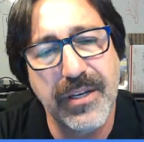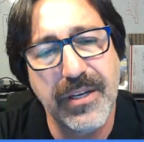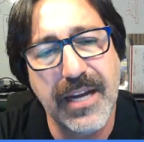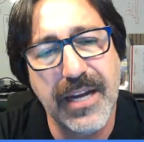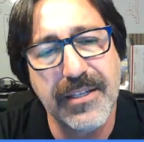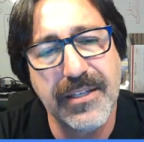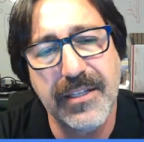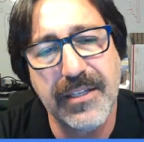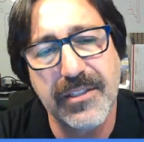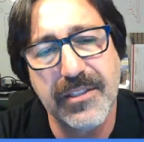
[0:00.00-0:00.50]

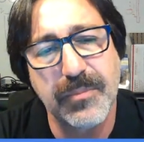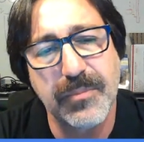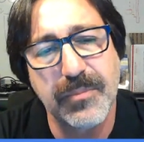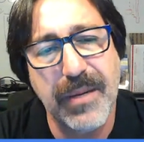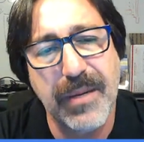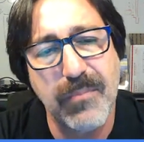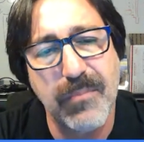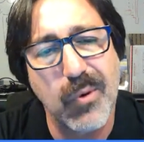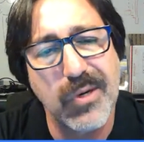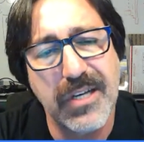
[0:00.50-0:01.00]
I'd need to
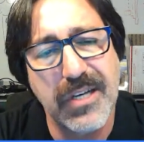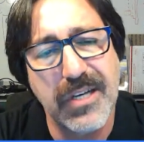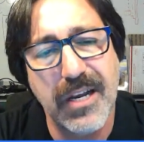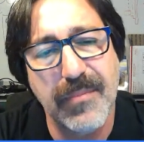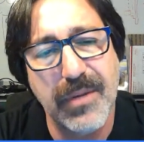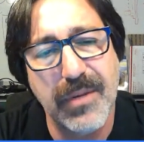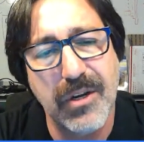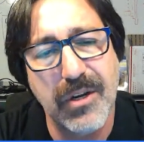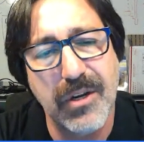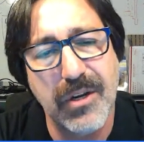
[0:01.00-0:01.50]
spend more
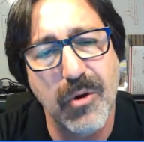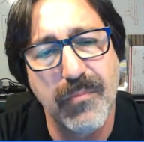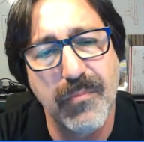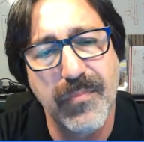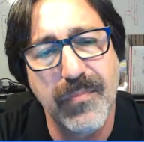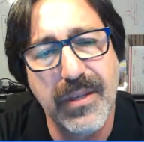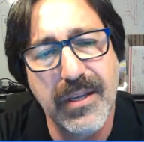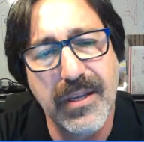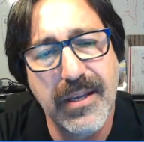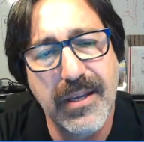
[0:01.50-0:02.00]
time at
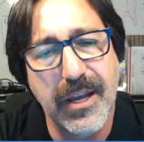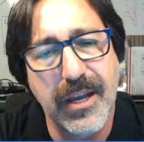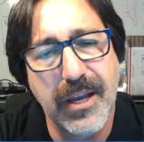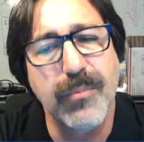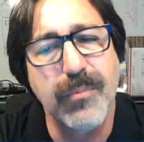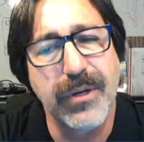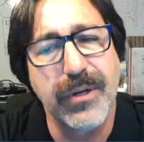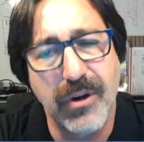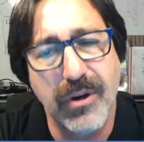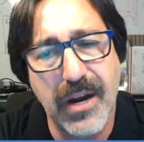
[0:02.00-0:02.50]
home
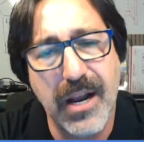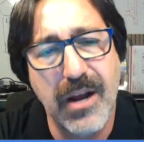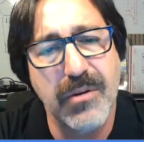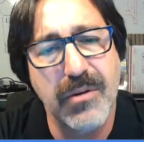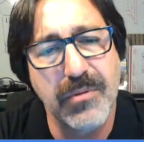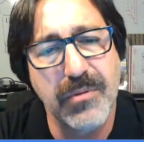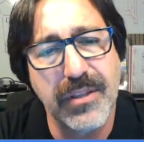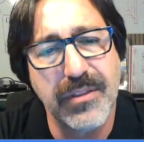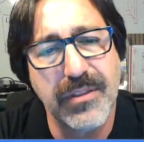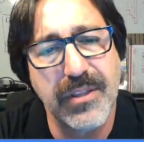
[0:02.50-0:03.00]
helping her
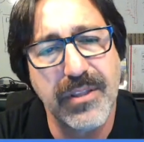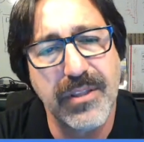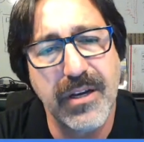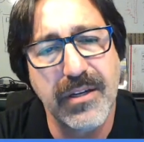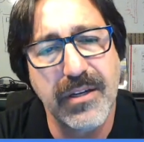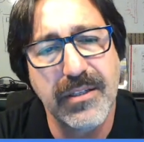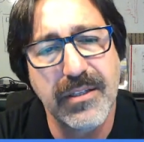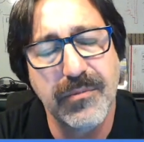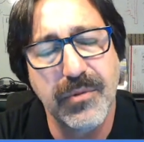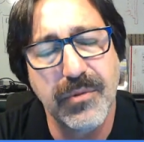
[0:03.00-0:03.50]
out with
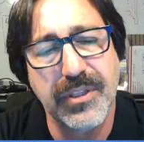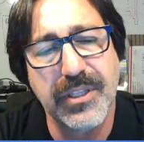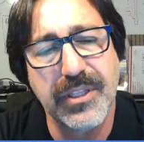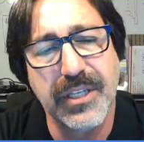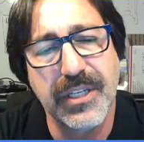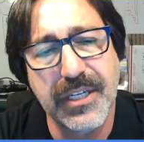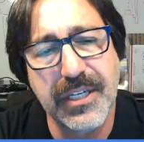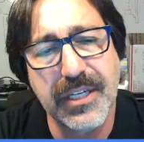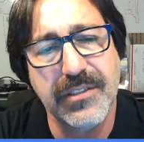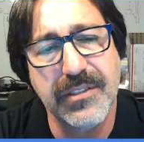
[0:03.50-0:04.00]
the
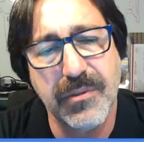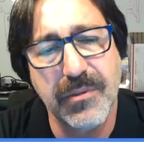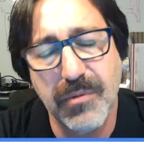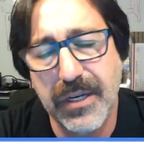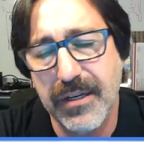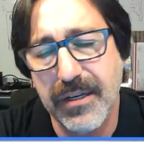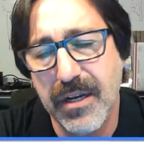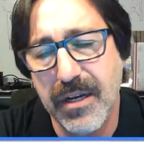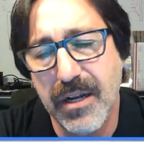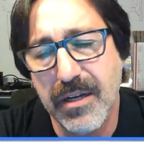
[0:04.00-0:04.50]
kids and
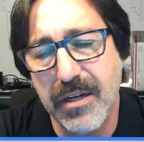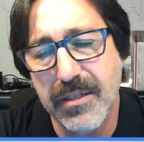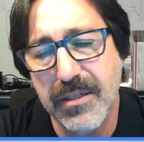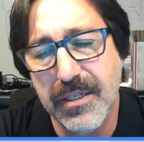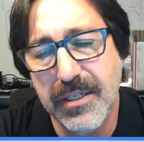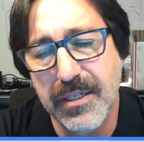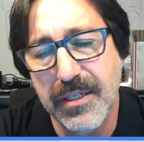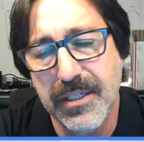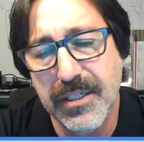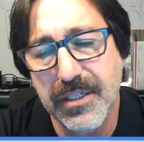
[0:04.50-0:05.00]
whatnot.
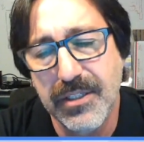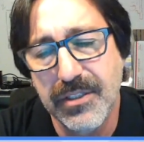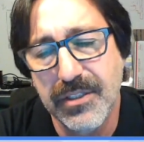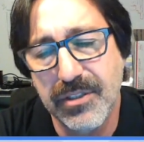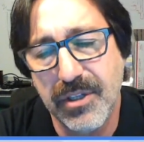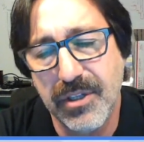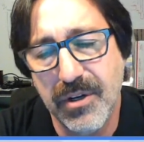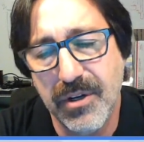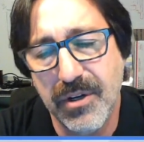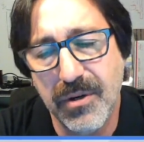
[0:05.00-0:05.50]

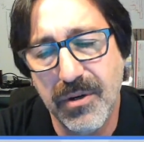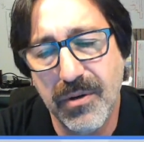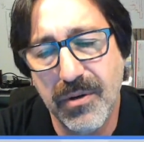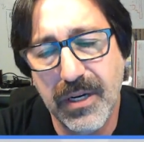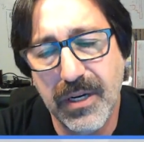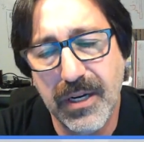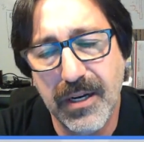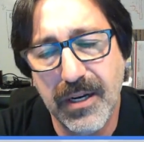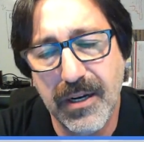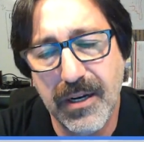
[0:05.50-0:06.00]

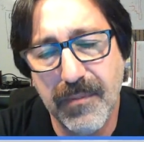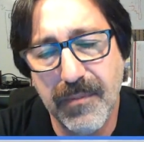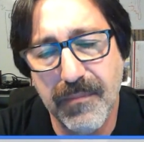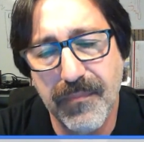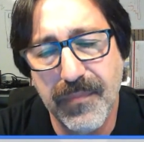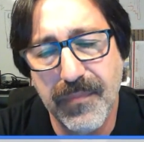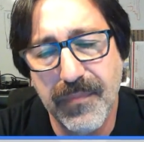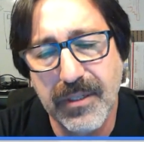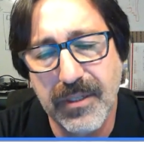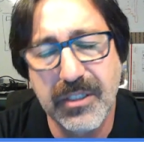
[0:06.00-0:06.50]
So
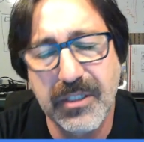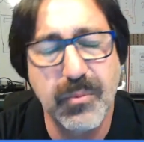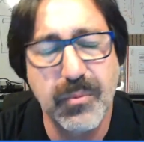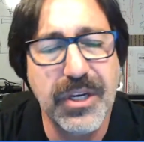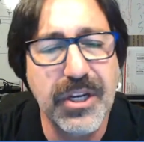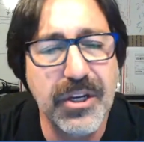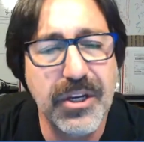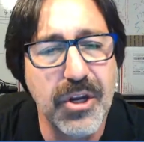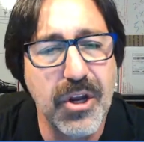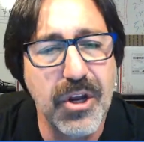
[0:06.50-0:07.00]
because
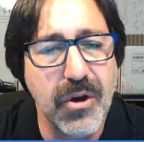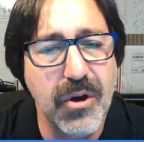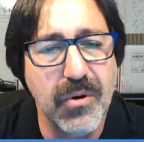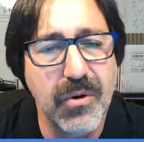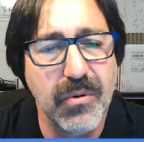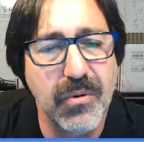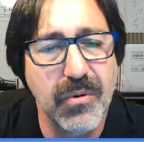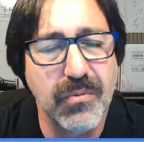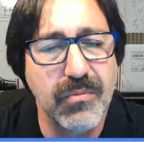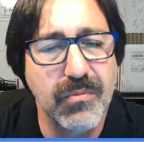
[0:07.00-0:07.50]
we didn't
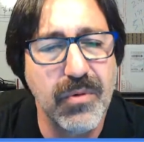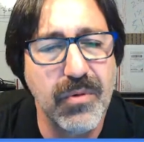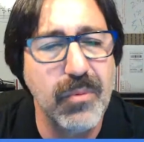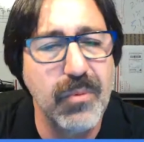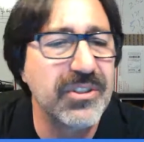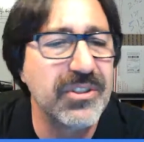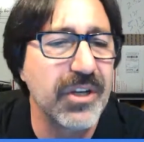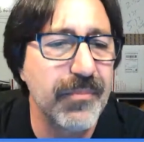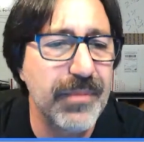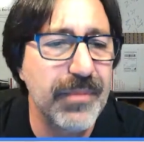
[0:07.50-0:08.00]
know what
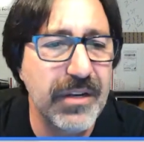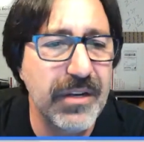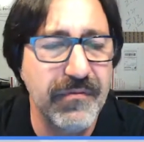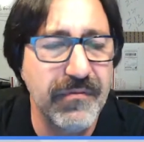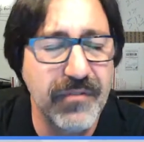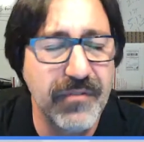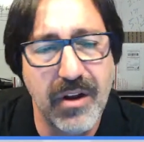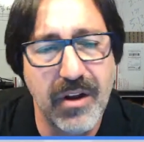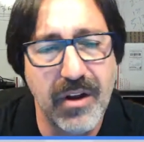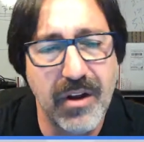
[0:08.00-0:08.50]
was going to be
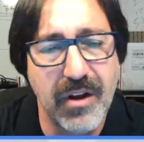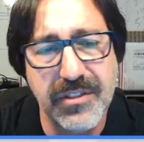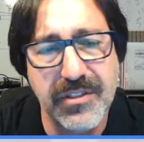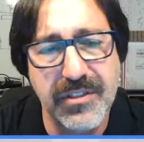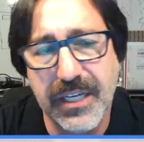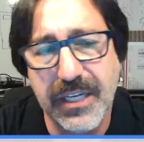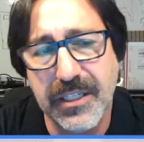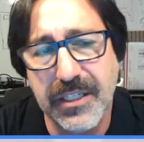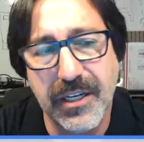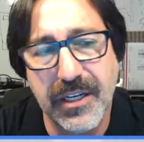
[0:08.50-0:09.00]
involved in
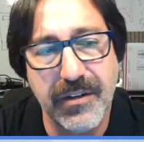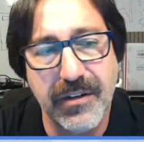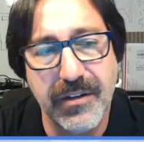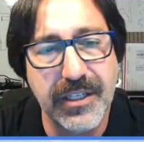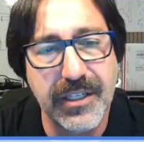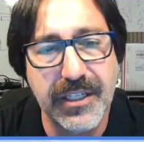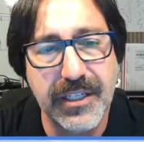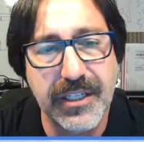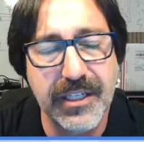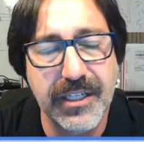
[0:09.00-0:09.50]
taking care of
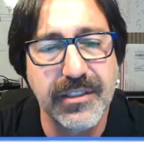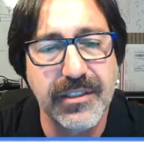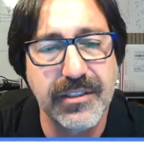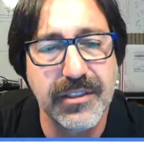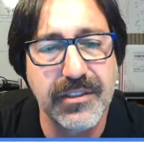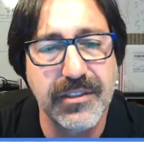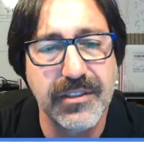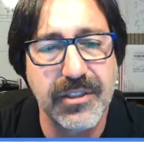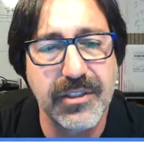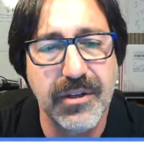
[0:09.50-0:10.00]
the kids,
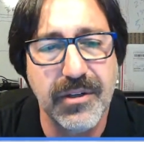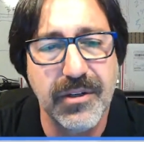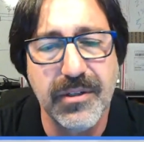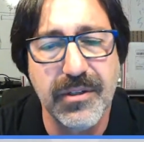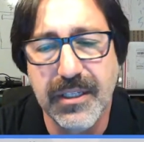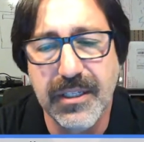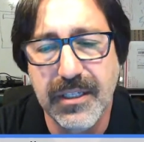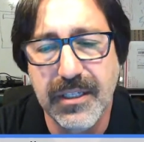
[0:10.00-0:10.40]
and so